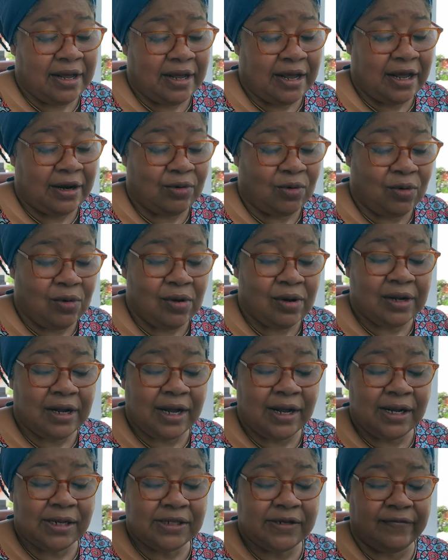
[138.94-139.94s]
and all
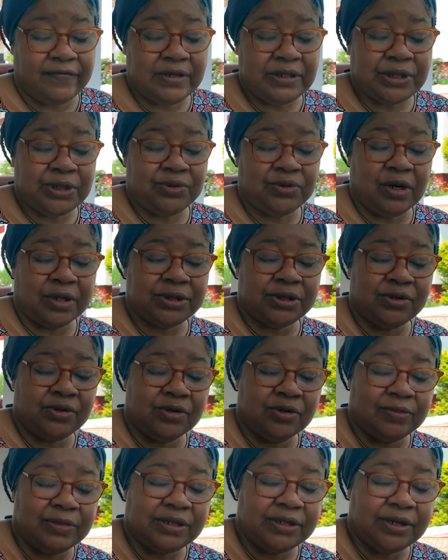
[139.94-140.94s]
kinds of
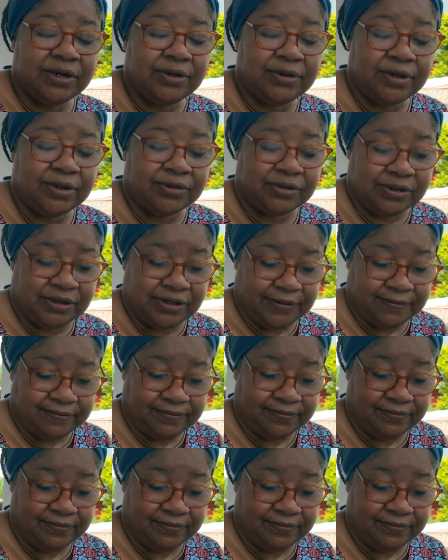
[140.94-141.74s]
instructional materials.